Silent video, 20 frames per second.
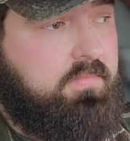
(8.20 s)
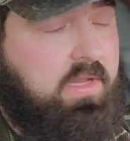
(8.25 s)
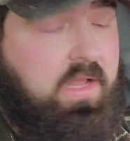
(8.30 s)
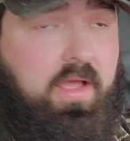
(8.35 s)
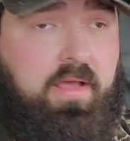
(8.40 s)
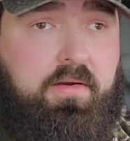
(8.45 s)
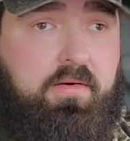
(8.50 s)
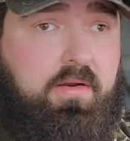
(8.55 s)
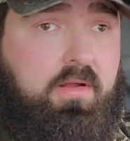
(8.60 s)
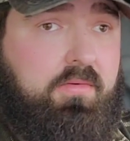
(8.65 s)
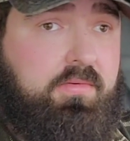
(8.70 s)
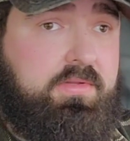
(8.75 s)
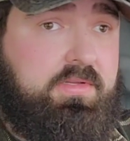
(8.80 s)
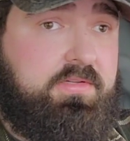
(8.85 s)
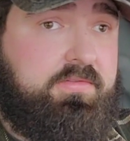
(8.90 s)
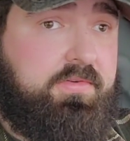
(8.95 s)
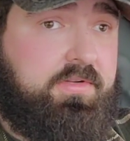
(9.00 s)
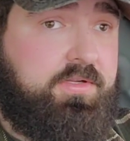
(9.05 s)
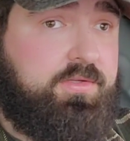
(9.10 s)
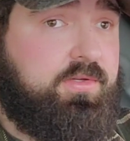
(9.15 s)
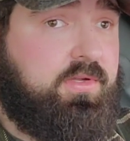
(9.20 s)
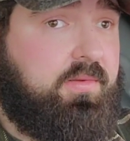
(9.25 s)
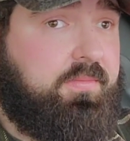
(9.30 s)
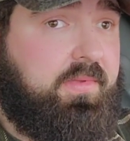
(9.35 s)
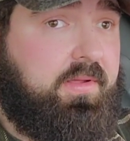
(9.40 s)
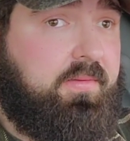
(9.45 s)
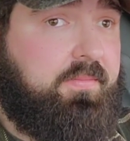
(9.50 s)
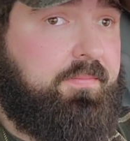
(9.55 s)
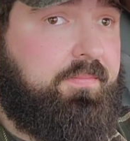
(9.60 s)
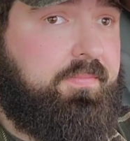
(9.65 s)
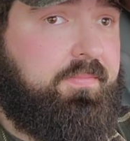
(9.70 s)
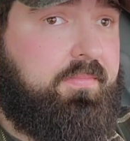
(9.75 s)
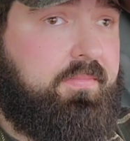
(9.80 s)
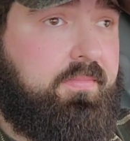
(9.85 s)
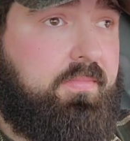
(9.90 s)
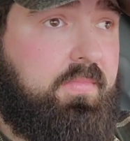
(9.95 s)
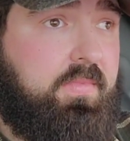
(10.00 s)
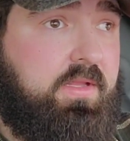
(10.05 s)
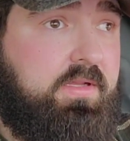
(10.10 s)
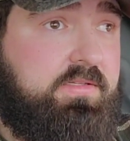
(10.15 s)
don't know what this video is going to be.
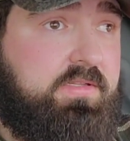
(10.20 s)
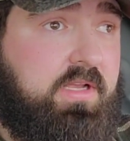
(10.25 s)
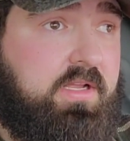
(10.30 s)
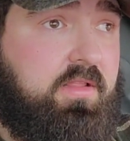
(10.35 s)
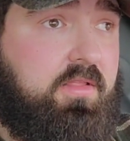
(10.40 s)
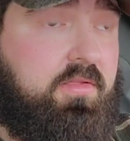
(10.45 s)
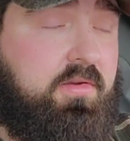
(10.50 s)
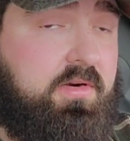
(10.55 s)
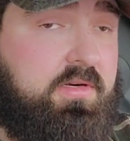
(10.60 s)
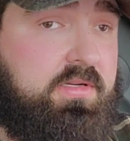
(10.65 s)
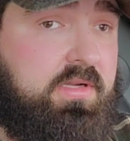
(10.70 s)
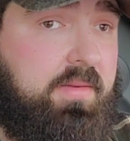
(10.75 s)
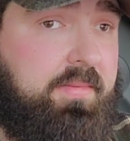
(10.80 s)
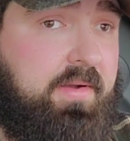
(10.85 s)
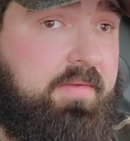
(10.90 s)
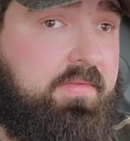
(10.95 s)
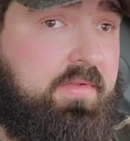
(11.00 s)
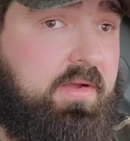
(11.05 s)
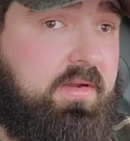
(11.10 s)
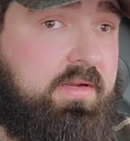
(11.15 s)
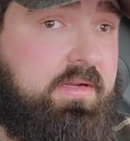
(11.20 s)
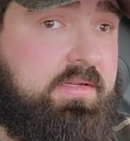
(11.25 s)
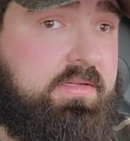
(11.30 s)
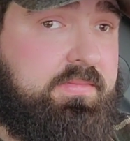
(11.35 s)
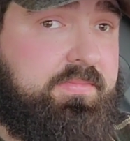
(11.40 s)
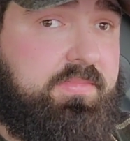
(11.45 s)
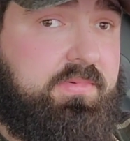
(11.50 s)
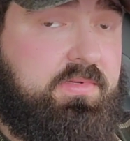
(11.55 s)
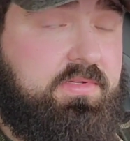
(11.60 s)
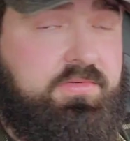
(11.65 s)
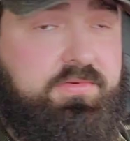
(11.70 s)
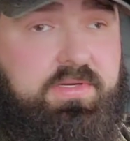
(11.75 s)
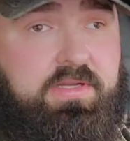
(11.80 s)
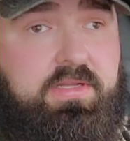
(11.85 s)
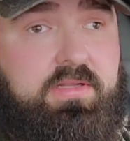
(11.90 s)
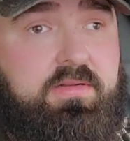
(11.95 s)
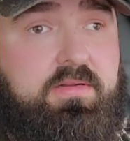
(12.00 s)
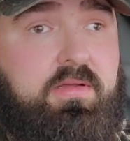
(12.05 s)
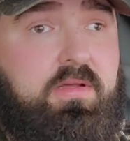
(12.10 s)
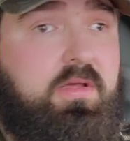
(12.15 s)
This is like the third time I've done this
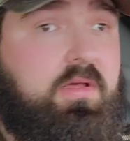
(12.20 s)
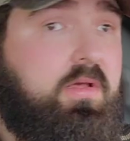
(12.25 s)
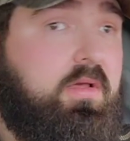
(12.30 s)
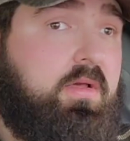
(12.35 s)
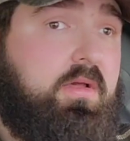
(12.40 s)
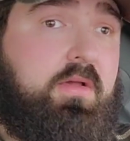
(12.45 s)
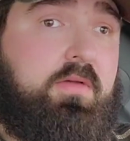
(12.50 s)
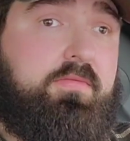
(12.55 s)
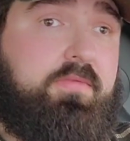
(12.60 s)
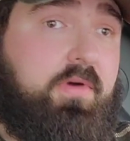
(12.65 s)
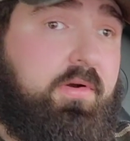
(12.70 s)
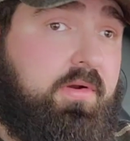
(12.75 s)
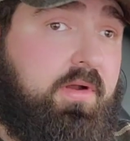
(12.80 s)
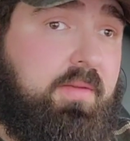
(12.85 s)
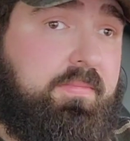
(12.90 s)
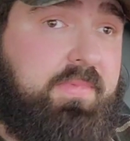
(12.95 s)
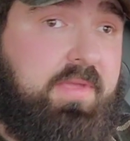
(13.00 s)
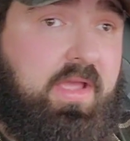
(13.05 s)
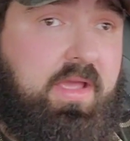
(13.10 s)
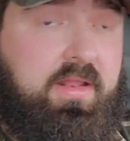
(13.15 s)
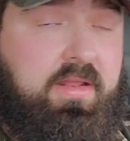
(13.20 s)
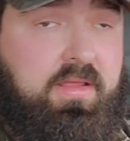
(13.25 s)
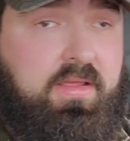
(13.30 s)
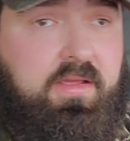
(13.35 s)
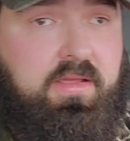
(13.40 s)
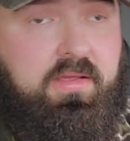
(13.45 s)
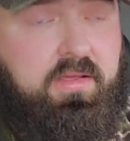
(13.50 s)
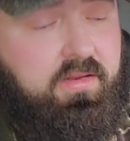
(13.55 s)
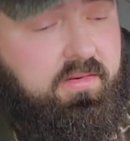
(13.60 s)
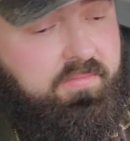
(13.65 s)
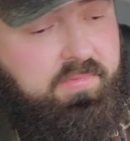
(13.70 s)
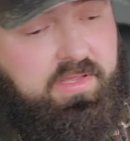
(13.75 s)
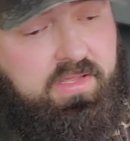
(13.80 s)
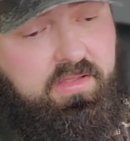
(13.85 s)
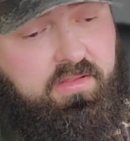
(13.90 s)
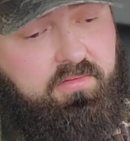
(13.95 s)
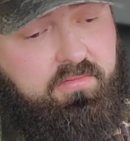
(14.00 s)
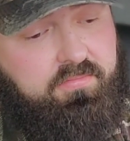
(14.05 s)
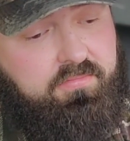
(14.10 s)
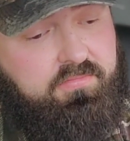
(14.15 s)
between phone updating and
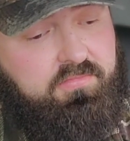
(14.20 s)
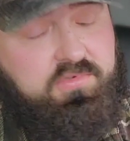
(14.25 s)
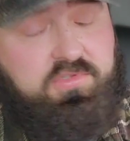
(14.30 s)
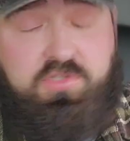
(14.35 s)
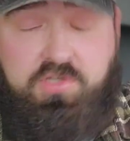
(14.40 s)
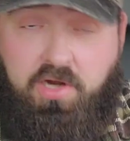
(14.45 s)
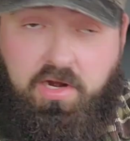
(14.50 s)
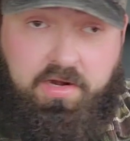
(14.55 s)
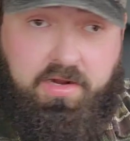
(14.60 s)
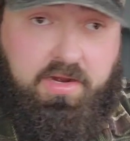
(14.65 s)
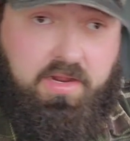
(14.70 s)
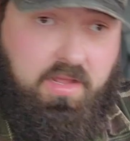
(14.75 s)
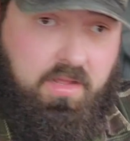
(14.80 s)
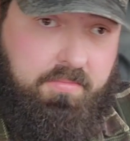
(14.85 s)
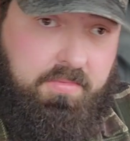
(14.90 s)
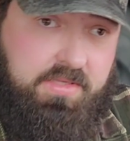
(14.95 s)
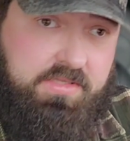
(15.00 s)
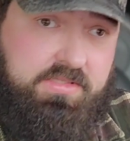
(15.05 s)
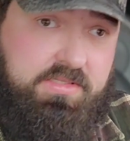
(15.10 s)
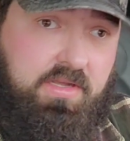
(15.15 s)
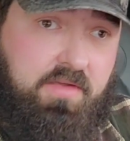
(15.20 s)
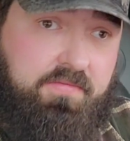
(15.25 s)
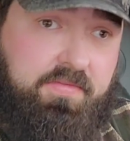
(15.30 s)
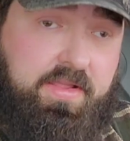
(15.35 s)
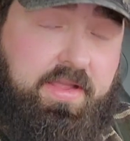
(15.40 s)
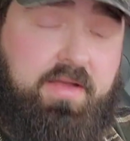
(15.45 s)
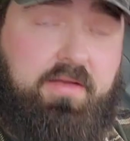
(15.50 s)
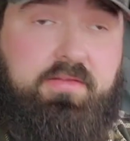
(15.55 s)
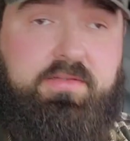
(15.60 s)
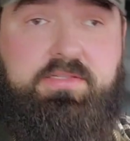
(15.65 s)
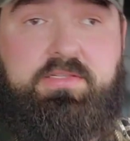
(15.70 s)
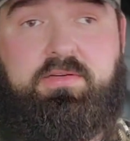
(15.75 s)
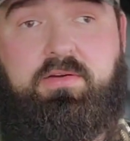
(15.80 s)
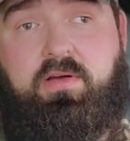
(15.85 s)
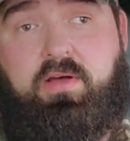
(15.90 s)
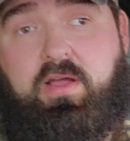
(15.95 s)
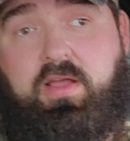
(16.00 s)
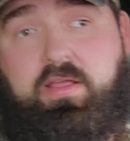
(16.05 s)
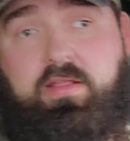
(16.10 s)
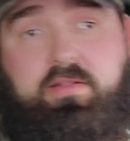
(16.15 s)
me trying to calm myself down
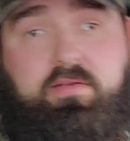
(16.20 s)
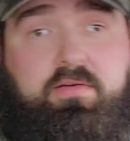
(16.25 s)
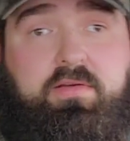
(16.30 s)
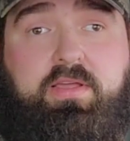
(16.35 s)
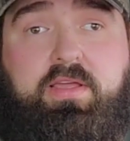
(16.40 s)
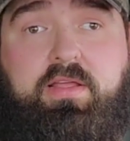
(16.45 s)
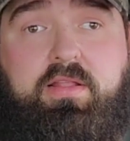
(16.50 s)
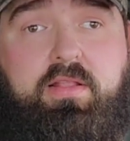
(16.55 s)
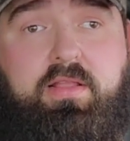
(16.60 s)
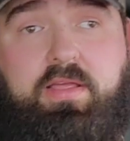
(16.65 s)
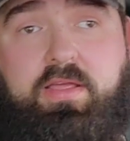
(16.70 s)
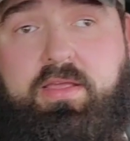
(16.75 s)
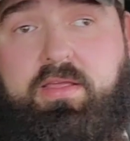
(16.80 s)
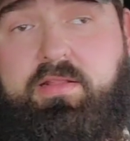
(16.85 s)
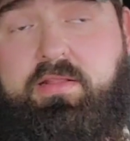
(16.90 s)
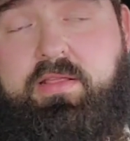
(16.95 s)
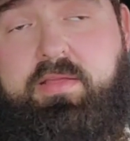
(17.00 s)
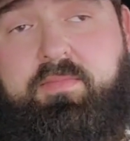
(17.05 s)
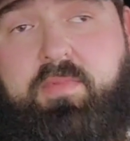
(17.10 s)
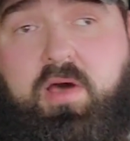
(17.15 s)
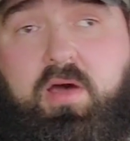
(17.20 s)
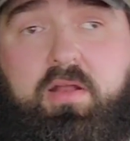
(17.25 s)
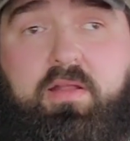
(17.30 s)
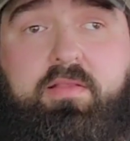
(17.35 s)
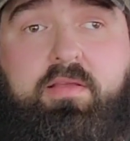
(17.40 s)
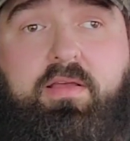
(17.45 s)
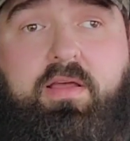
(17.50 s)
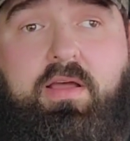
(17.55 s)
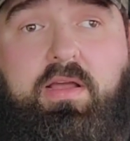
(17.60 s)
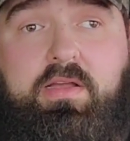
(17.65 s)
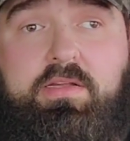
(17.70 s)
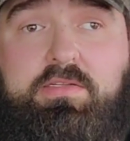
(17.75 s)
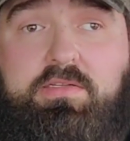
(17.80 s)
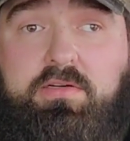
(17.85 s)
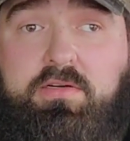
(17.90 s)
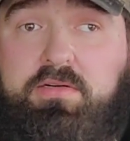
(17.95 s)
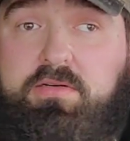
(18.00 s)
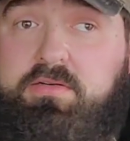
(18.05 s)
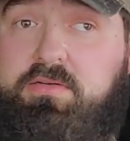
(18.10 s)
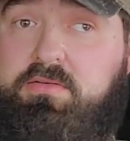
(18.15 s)
so I don't get like demonetized
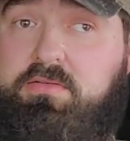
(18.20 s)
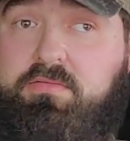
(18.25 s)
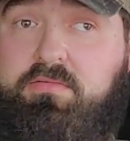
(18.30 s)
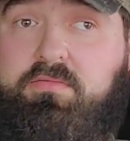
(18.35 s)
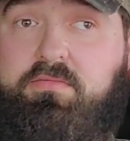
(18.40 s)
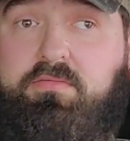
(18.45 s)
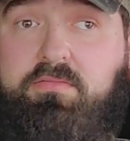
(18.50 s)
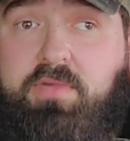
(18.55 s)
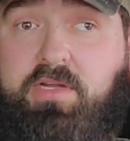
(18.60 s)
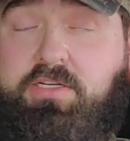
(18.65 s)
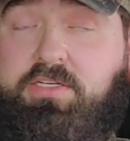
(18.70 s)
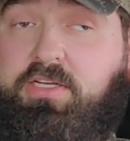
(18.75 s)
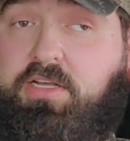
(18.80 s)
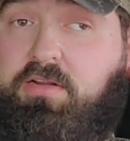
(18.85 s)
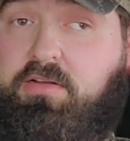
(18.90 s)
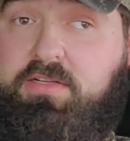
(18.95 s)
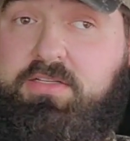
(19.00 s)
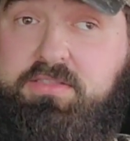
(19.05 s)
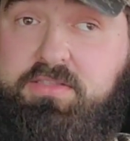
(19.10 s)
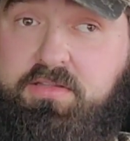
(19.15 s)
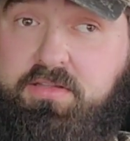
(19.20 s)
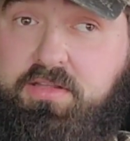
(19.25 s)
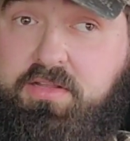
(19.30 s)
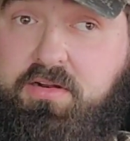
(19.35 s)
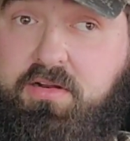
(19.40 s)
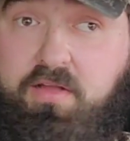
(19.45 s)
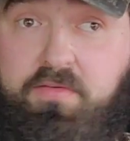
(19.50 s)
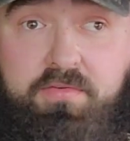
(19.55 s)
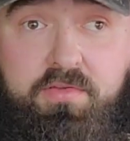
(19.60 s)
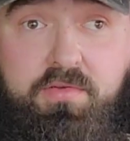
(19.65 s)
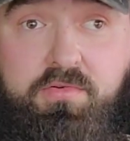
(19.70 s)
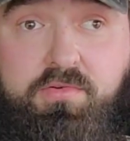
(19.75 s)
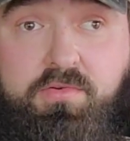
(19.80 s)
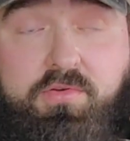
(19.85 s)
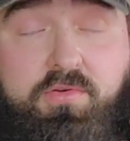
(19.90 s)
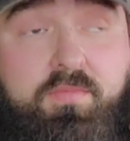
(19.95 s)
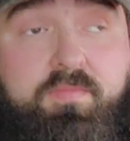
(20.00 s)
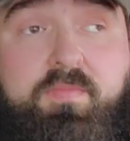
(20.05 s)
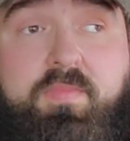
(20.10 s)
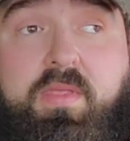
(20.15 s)
or my channel gets deleted off
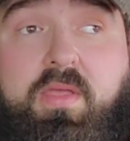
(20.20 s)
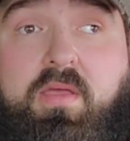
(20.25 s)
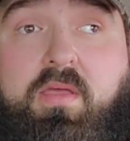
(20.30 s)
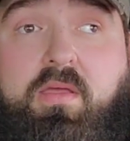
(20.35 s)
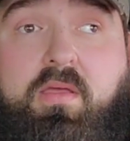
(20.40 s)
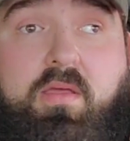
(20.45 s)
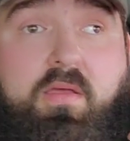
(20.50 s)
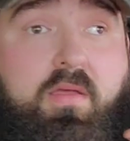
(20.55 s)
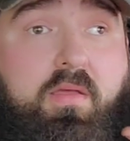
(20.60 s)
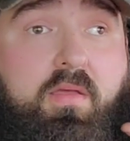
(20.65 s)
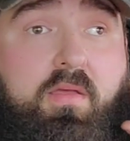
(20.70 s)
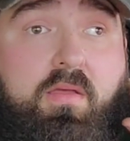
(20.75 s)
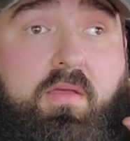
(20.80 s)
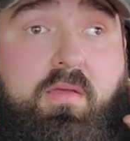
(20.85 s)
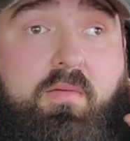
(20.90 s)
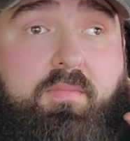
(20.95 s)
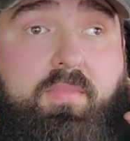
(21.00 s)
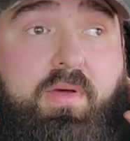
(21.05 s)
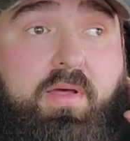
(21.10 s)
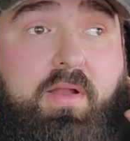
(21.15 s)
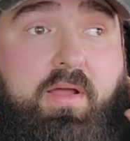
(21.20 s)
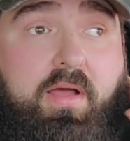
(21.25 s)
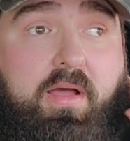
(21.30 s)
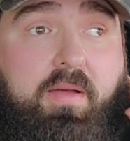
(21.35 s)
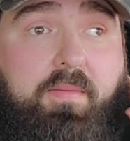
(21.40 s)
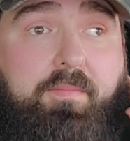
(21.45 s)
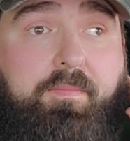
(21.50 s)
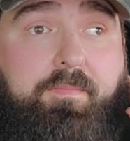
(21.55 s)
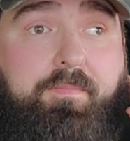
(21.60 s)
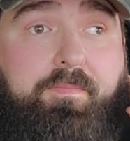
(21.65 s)
YouTube. But